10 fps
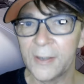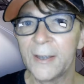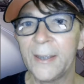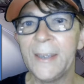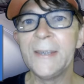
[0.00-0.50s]

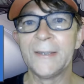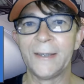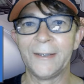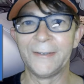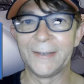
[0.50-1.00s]
Hey,
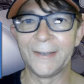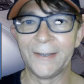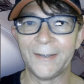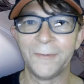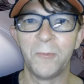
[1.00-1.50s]
and
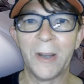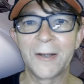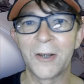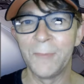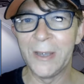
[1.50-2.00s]

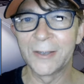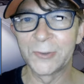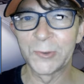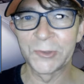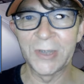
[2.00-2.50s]
welcome here
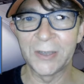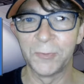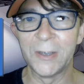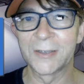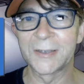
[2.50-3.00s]
to Six
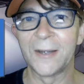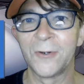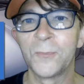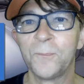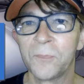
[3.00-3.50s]
Wheels
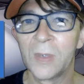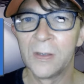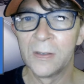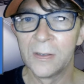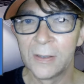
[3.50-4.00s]
Down.
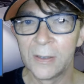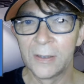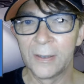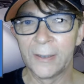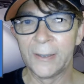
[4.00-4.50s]

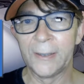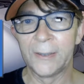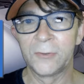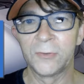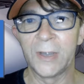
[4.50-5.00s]

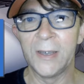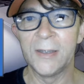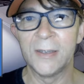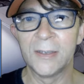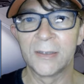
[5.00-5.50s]
Today
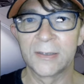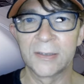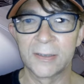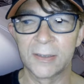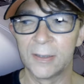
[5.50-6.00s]

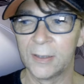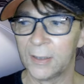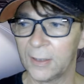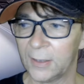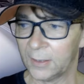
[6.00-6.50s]
is
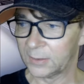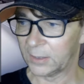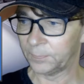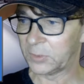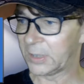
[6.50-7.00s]

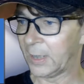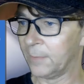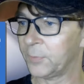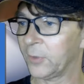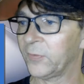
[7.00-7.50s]

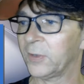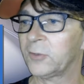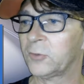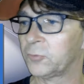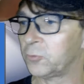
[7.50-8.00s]
September the
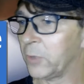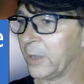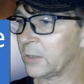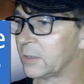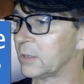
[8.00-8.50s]

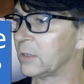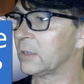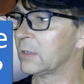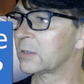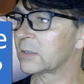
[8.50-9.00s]

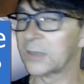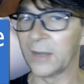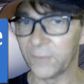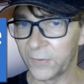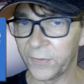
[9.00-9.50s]

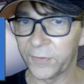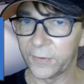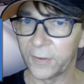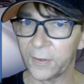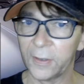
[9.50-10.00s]

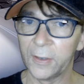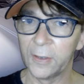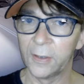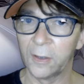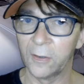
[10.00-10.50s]
27th
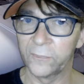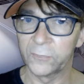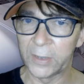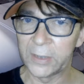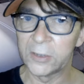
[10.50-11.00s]
of
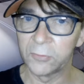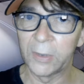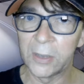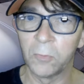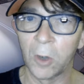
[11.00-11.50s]

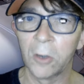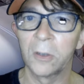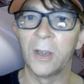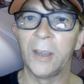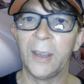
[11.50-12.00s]

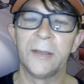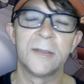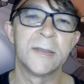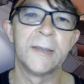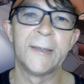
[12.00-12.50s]
2021, and